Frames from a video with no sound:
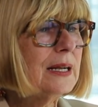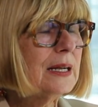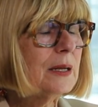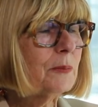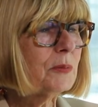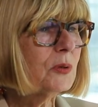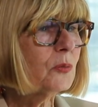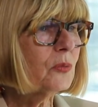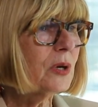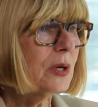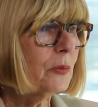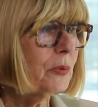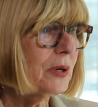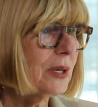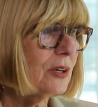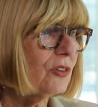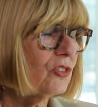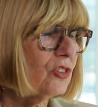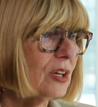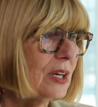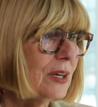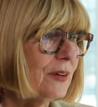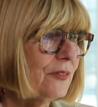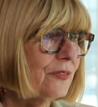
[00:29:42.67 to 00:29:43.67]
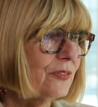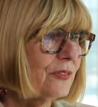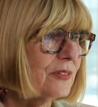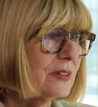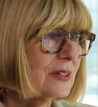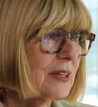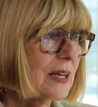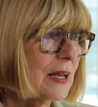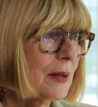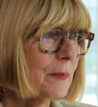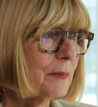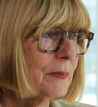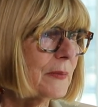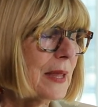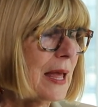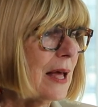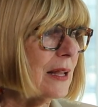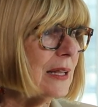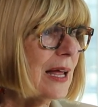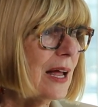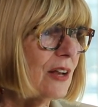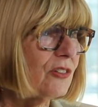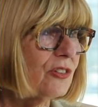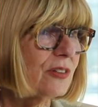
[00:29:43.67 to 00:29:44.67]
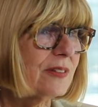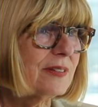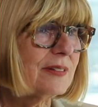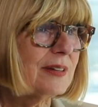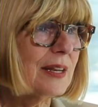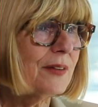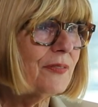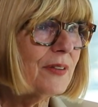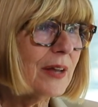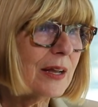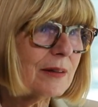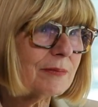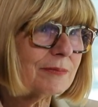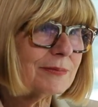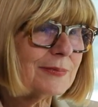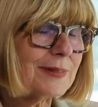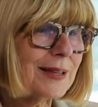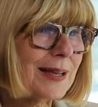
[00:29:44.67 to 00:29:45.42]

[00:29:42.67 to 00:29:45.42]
but where we achieved our largest ever